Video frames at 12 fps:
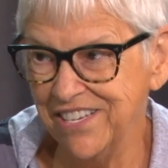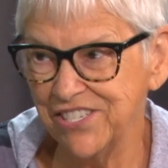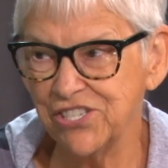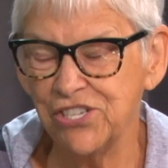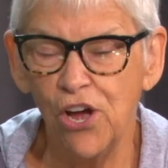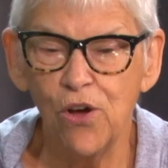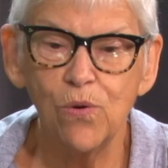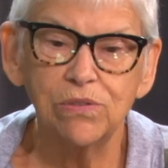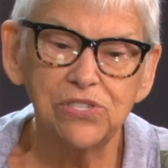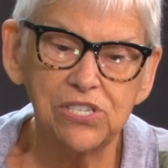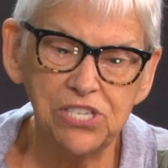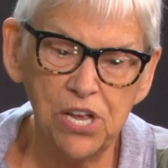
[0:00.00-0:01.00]
So
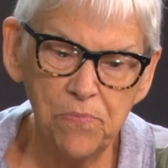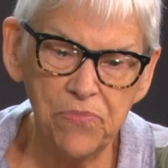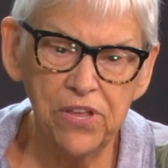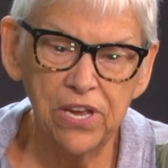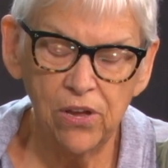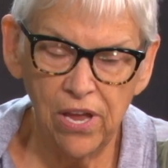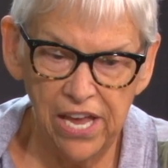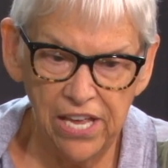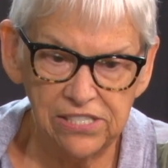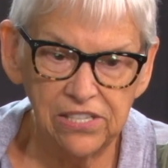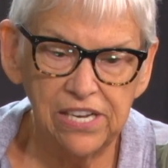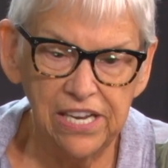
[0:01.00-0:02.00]
something
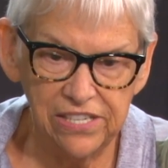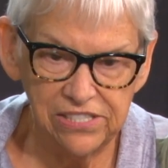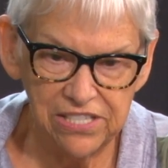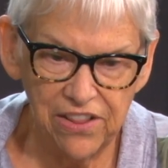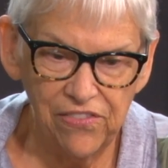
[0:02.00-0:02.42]
in